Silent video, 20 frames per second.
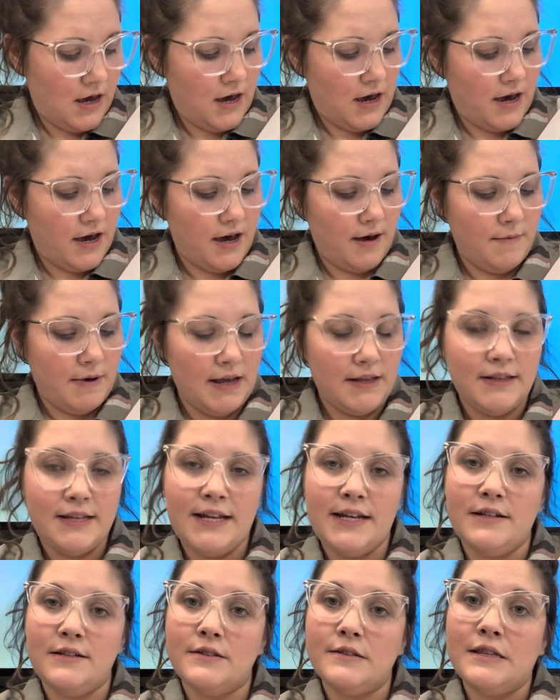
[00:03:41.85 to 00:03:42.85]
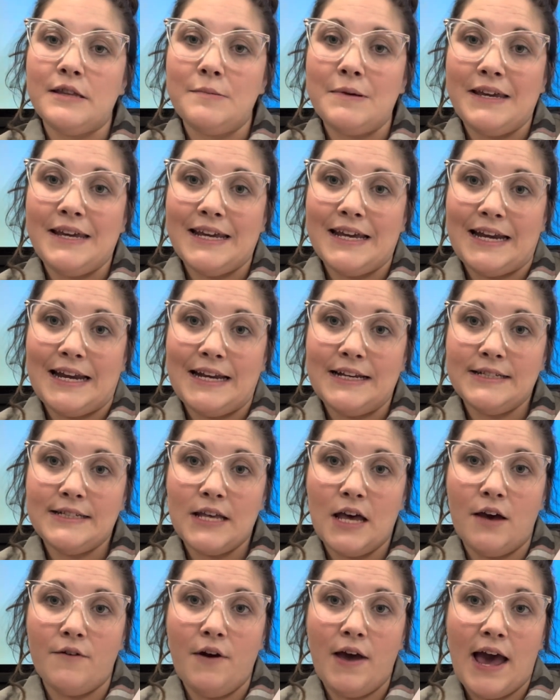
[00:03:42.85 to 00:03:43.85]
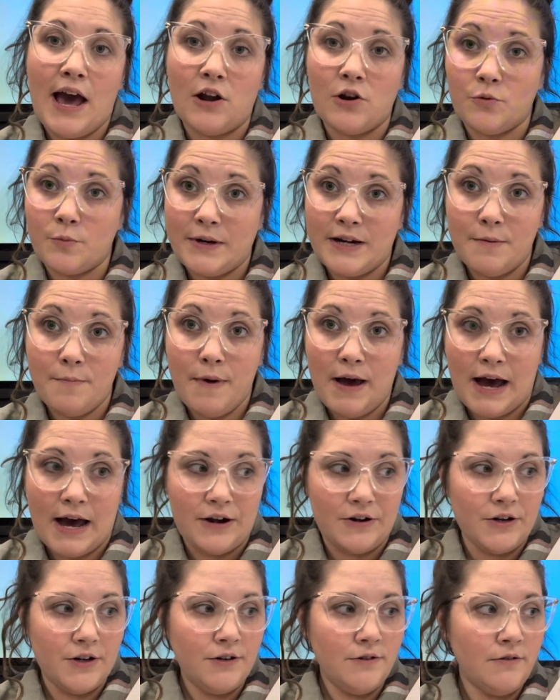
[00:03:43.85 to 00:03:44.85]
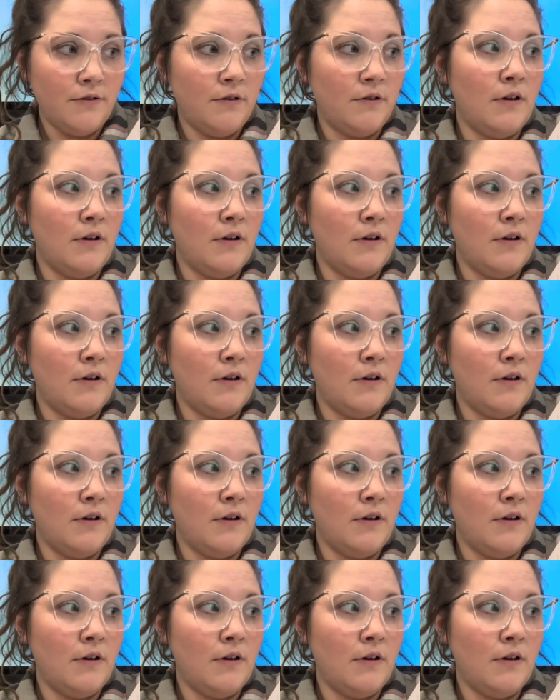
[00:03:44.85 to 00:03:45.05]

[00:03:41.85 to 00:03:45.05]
And then the beginnings of how to read a pattern.